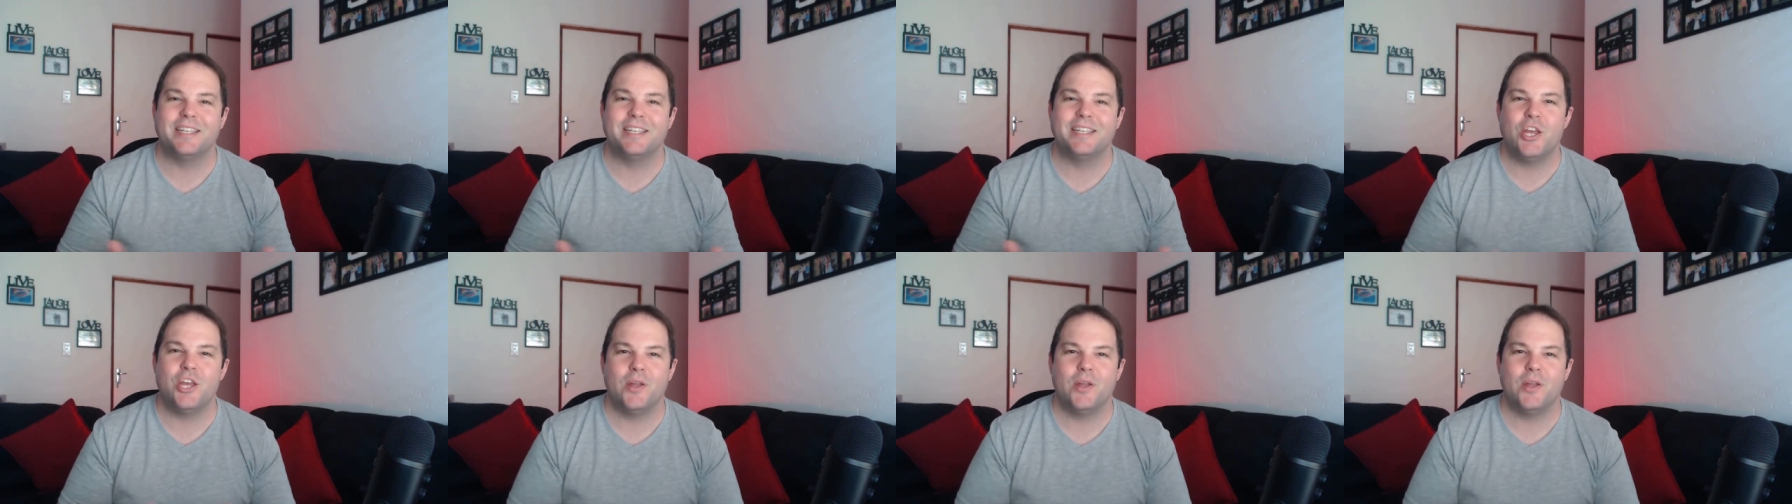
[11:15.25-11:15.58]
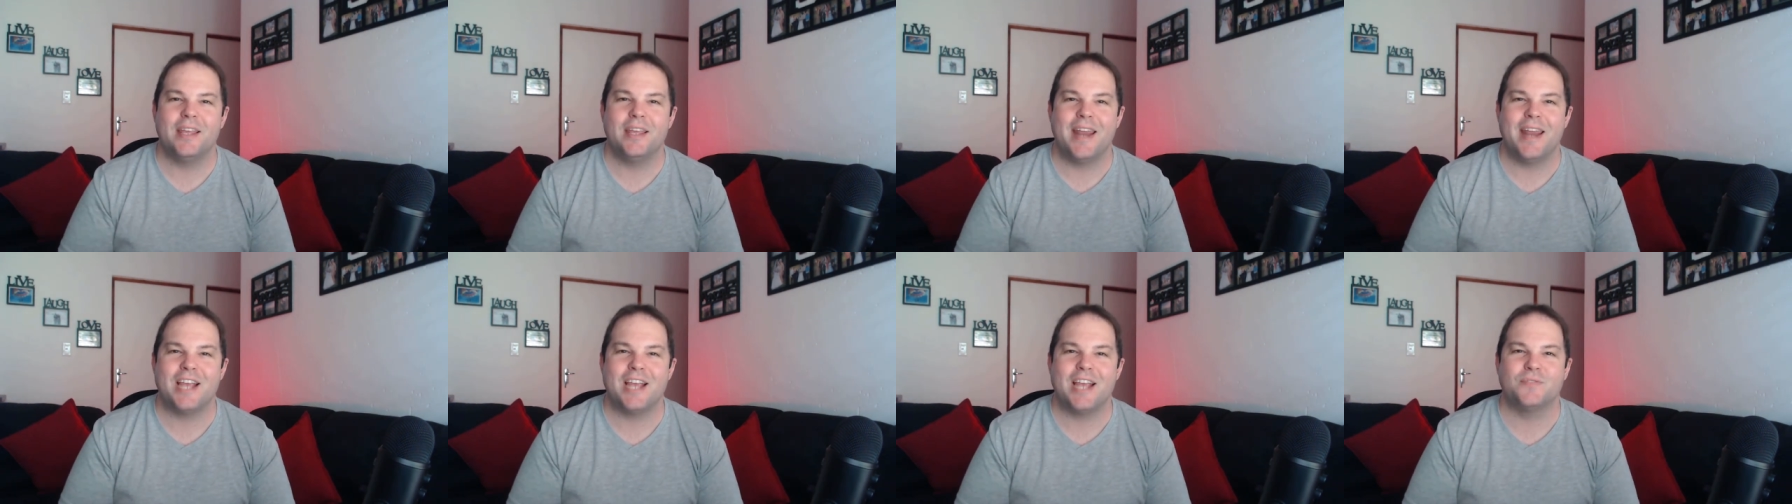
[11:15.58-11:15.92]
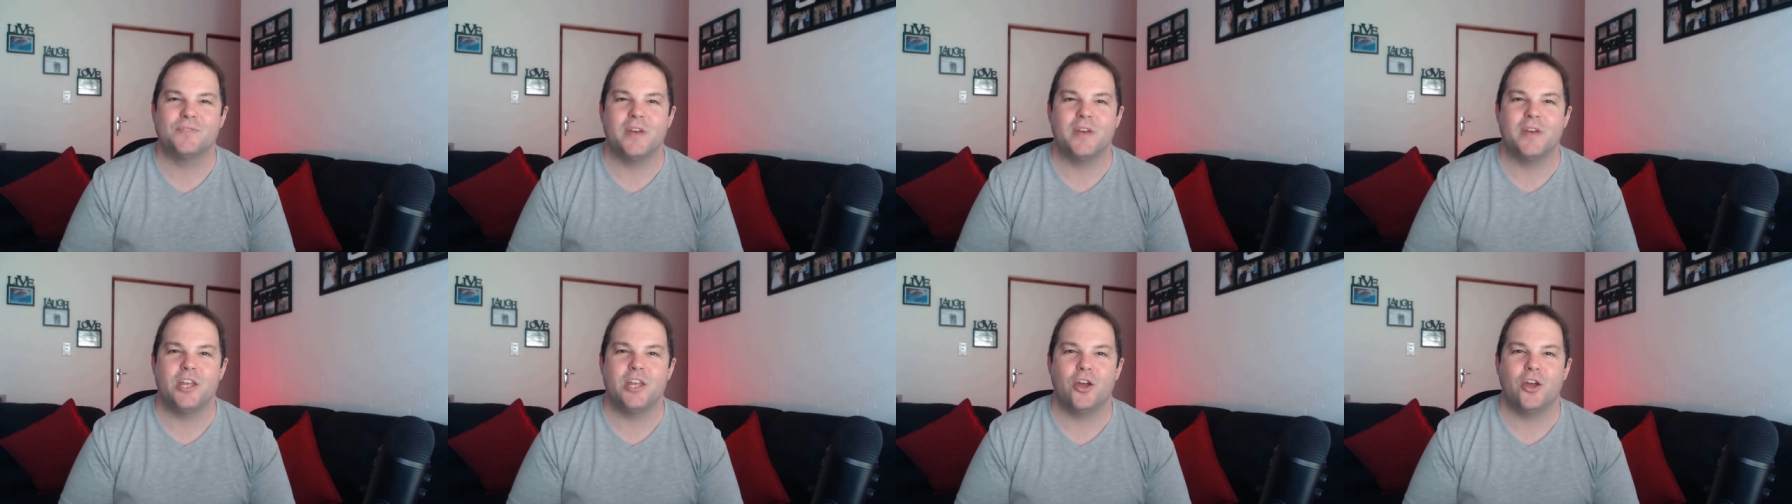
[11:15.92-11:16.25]
you in the next
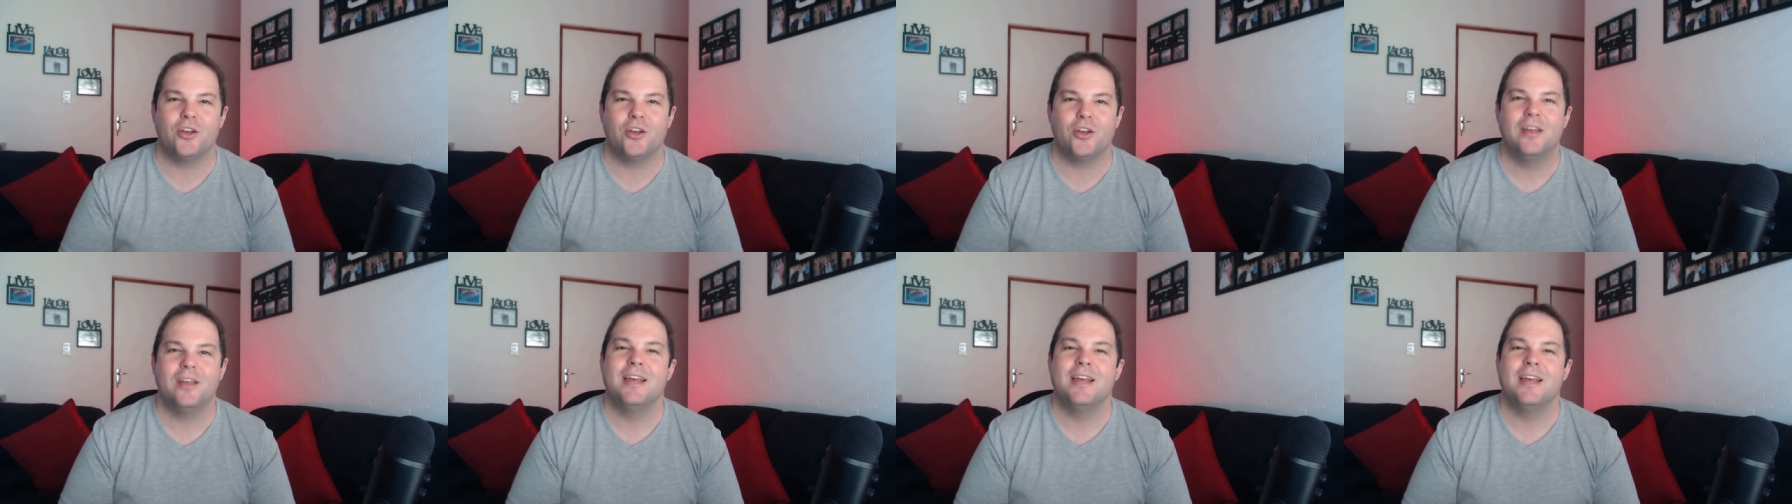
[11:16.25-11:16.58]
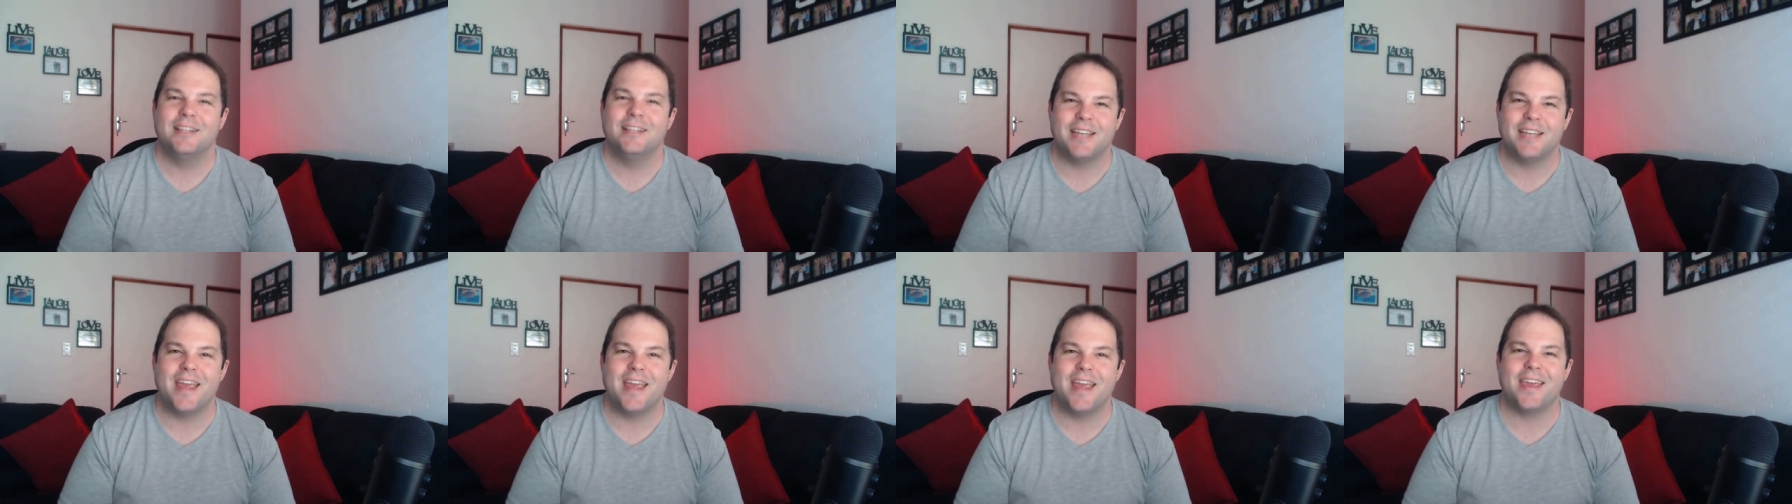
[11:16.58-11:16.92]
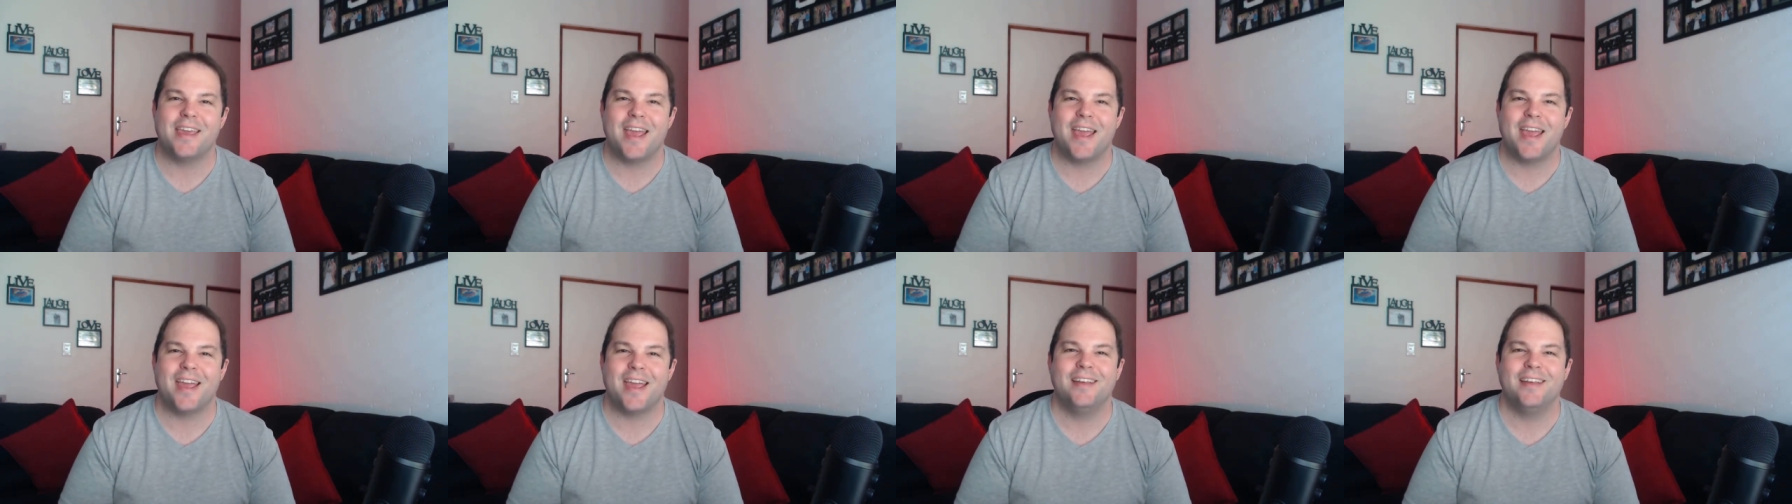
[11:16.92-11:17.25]
video. Take
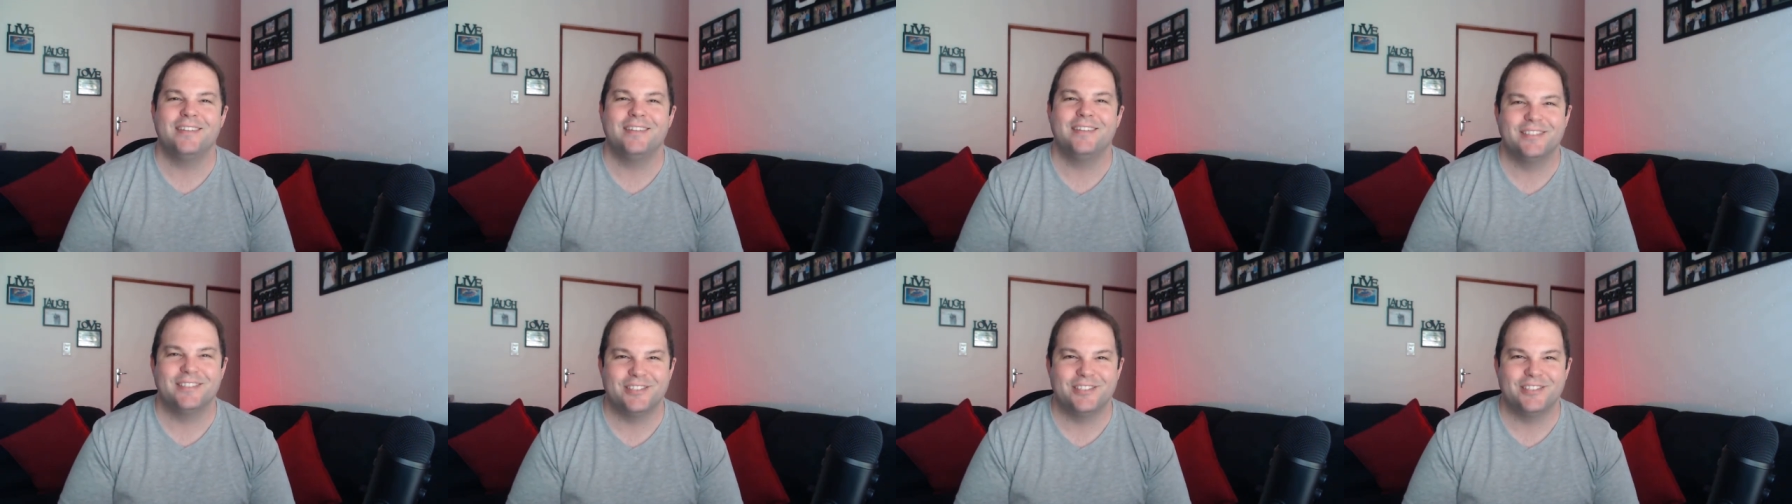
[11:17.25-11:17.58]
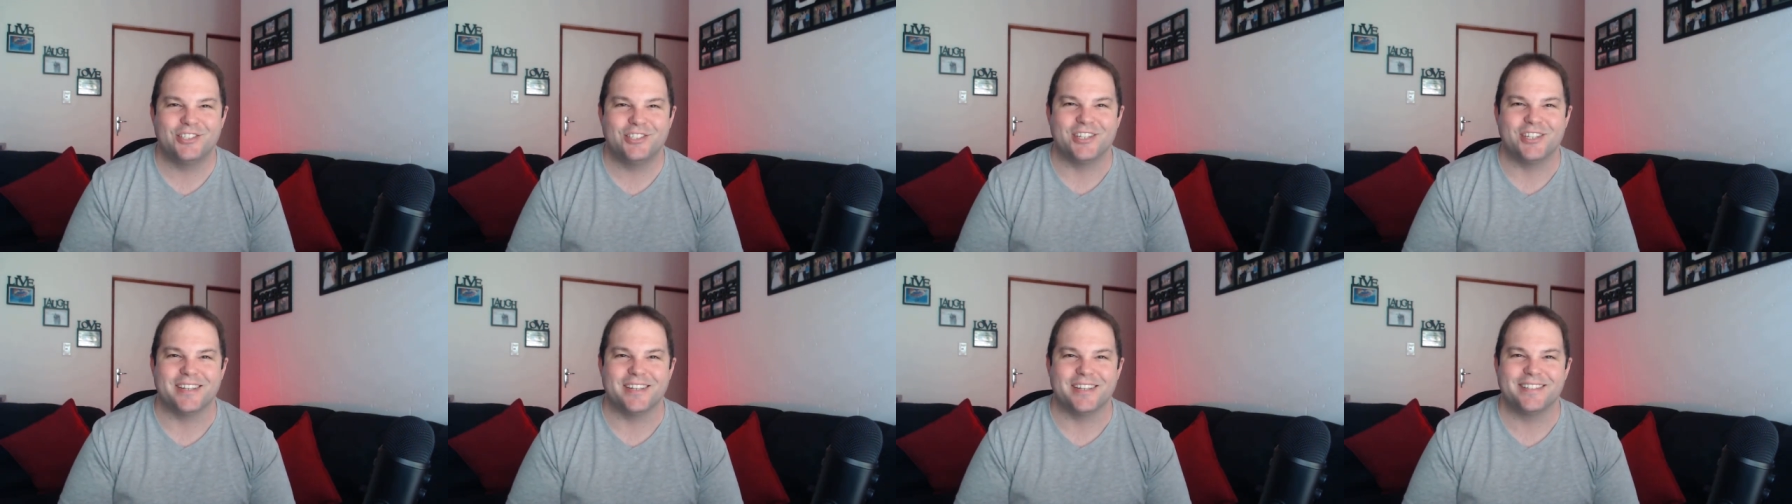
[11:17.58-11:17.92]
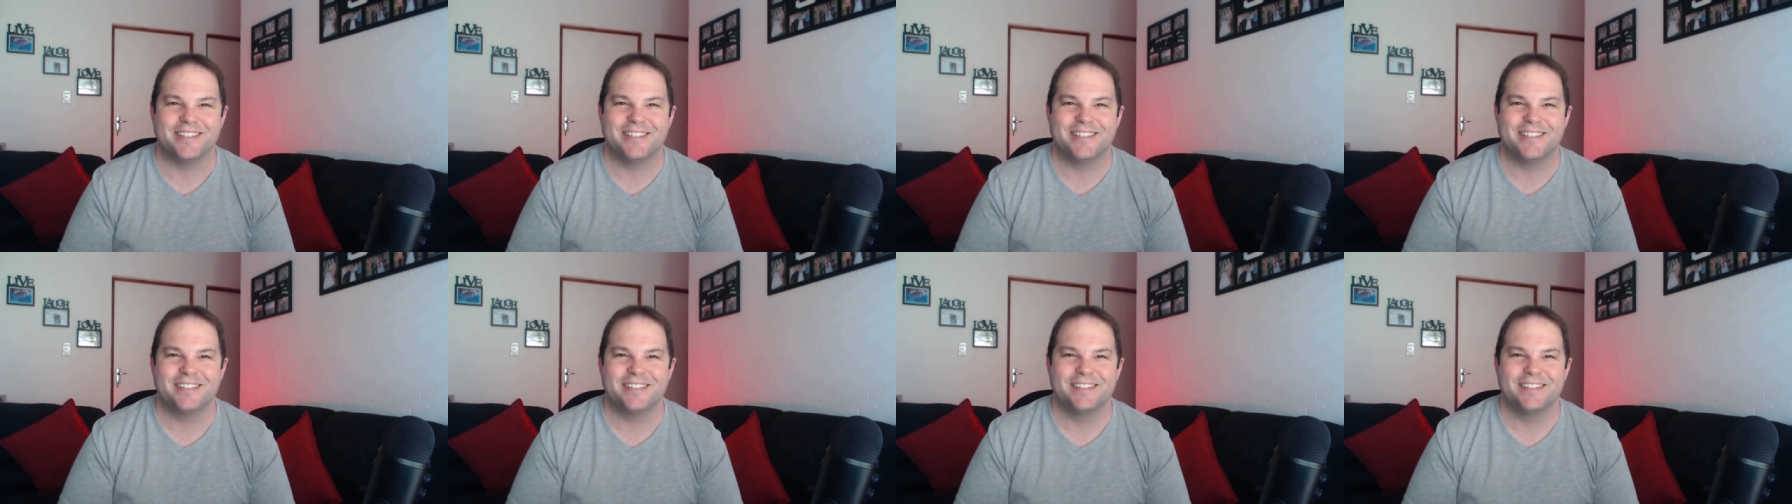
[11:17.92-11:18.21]
care. Cheers.